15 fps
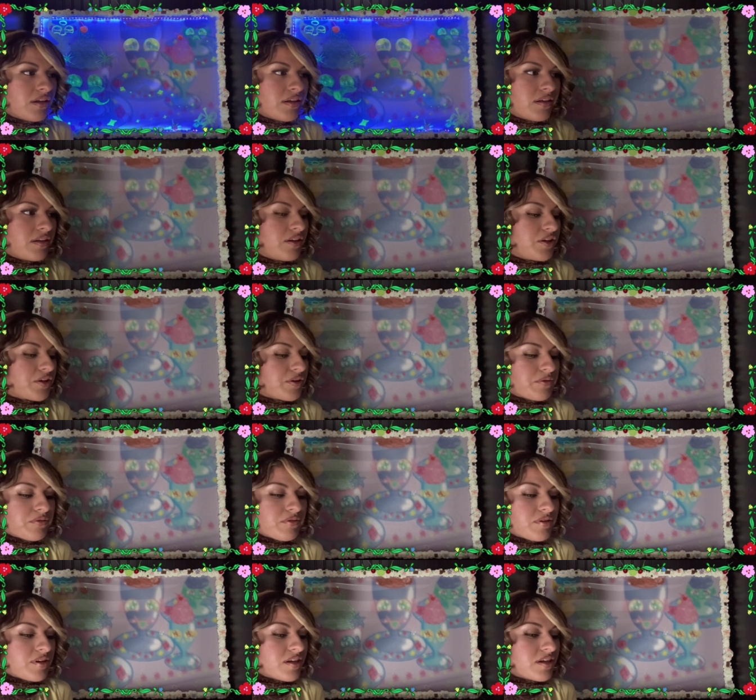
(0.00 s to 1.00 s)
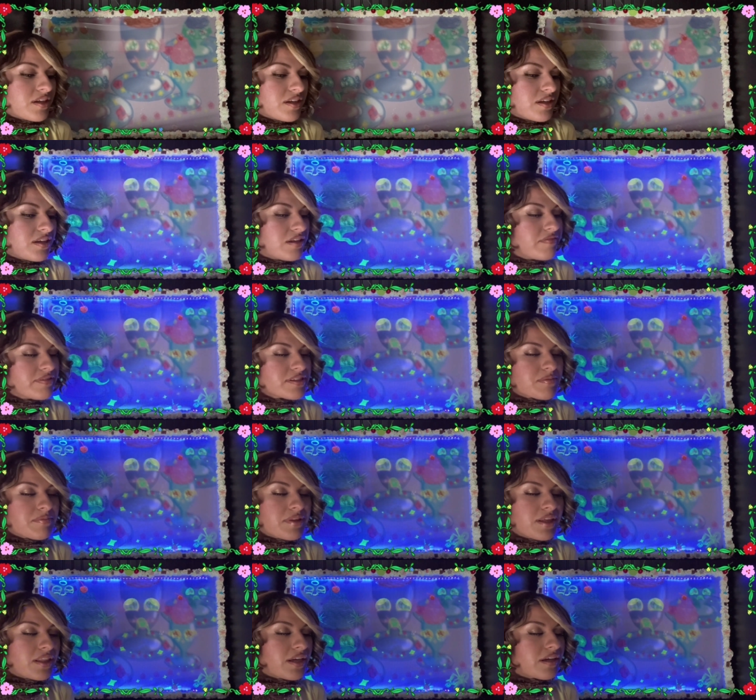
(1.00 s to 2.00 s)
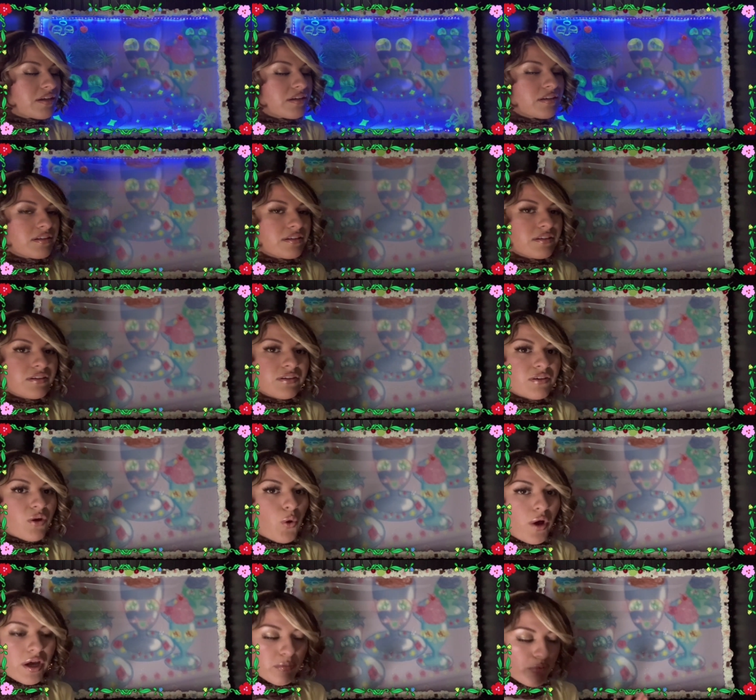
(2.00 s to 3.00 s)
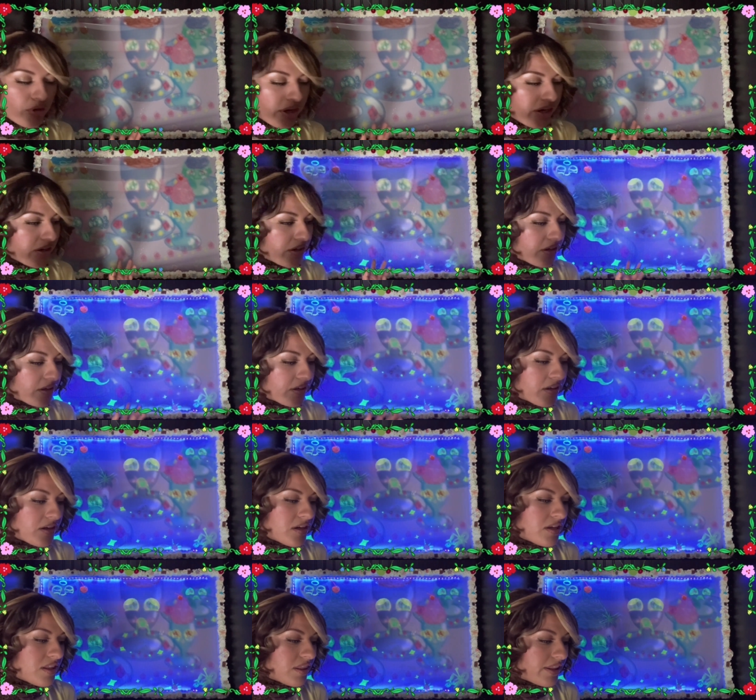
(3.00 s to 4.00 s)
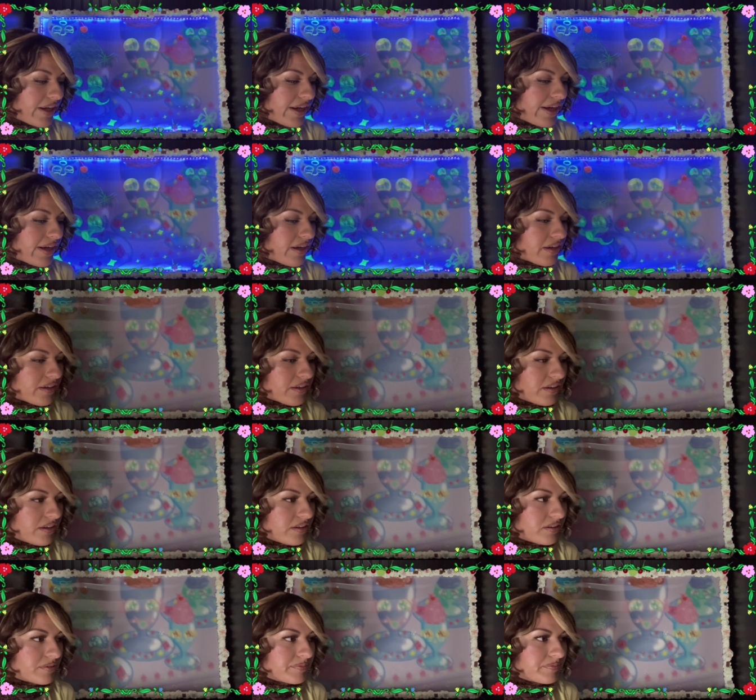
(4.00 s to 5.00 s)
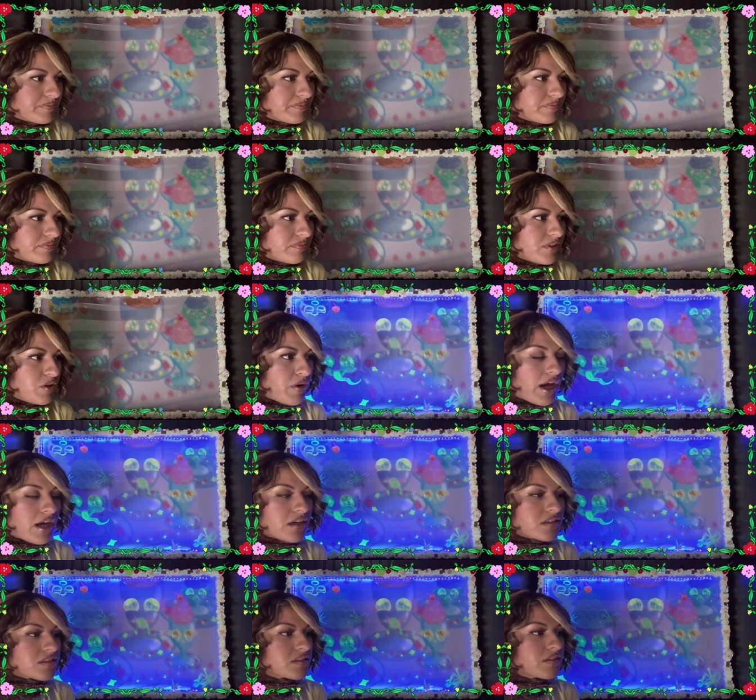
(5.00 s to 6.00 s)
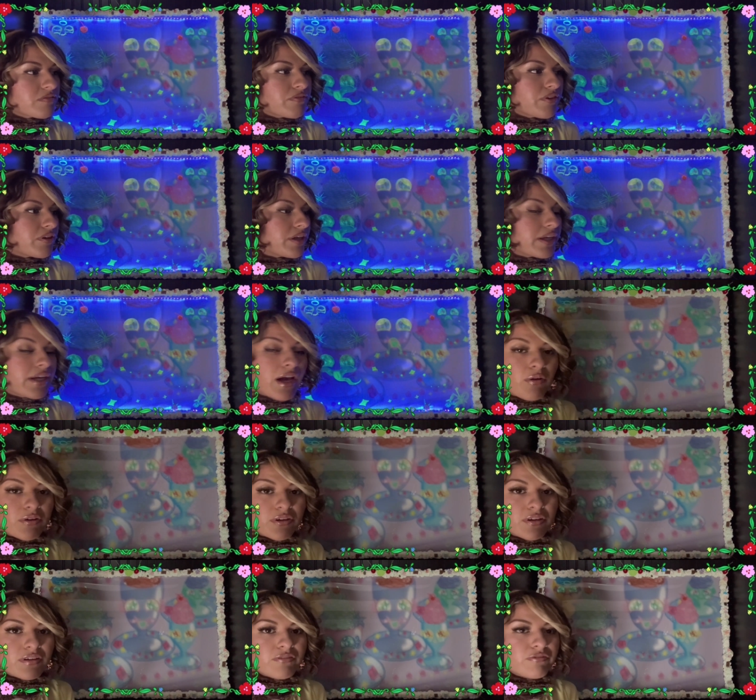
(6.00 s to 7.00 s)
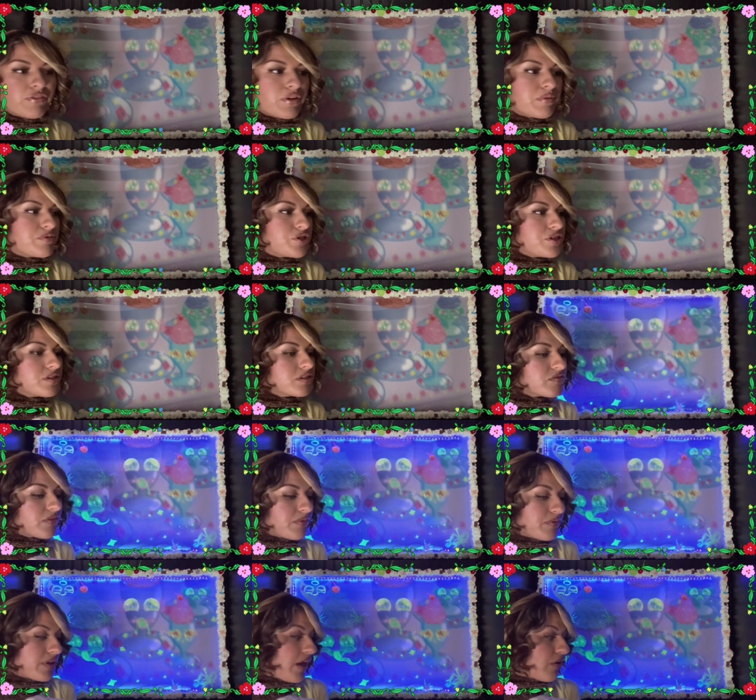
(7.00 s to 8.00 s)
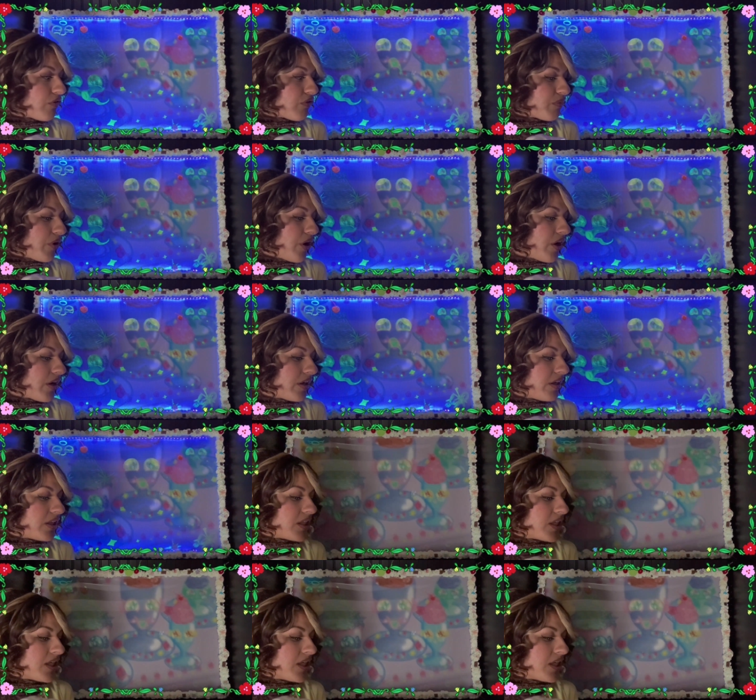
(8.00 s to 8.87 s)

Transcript: you know, even something like a quiet prayer that you ask for an encounter from Jesus, from an encounter from God. And